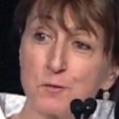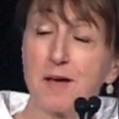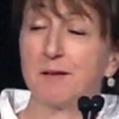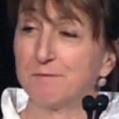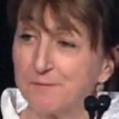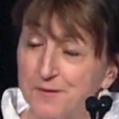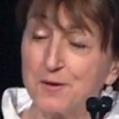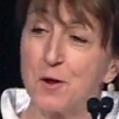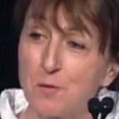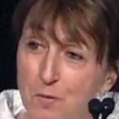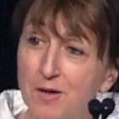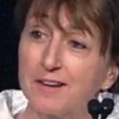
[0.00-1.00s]
I
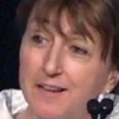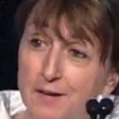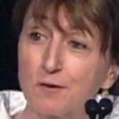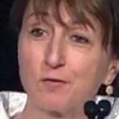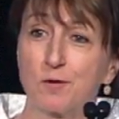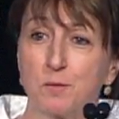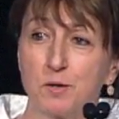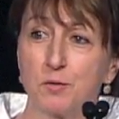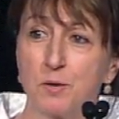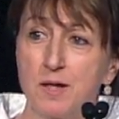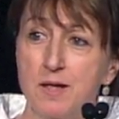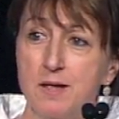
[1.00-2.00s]
want to hear from you,
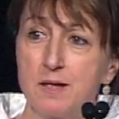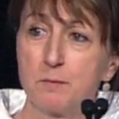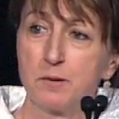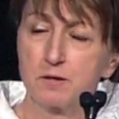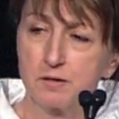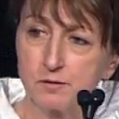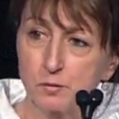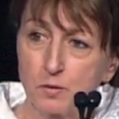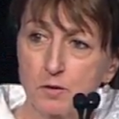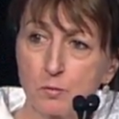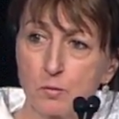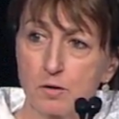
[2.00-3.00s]
because
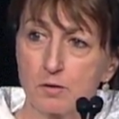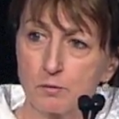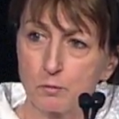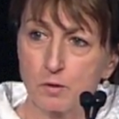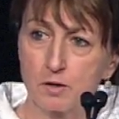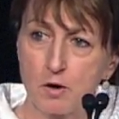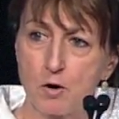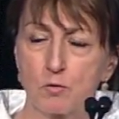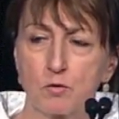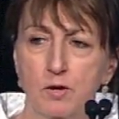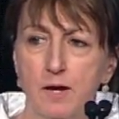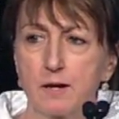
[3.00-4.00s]
we're
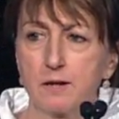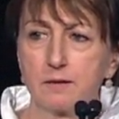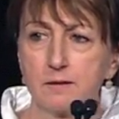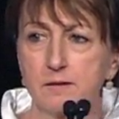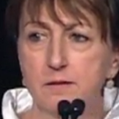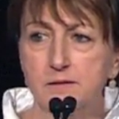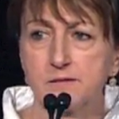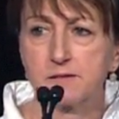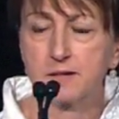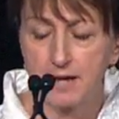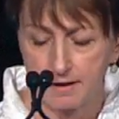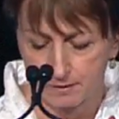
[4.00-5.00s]
co-creating this
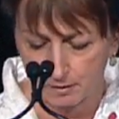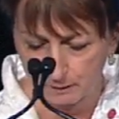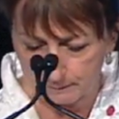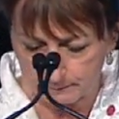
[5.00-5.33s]
together.